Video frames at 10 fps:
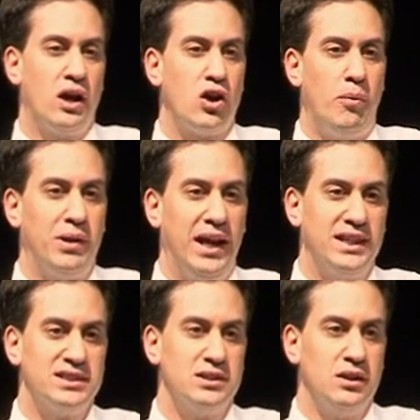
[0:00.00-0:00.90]

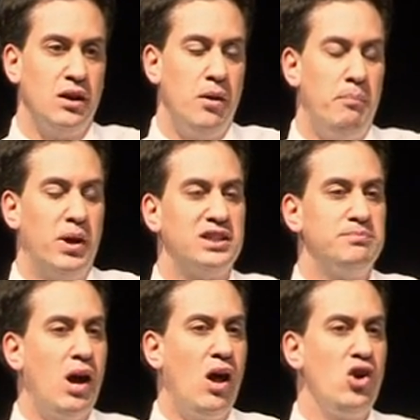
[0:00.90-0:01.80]
complex. Because
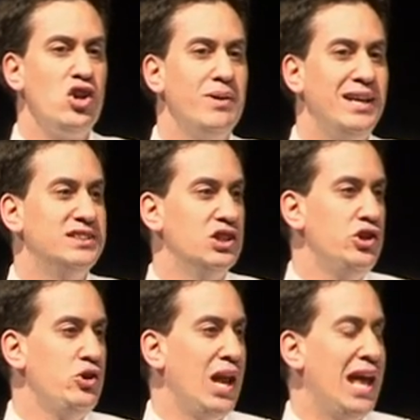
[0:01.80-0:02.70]
my argument is that
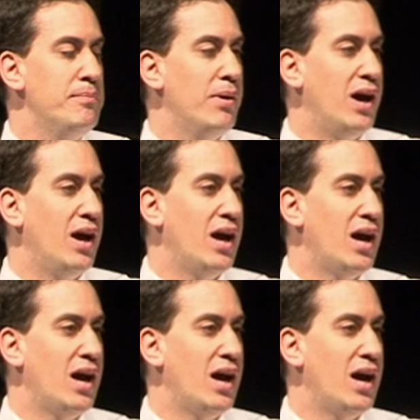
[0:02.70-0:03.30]
New Labour,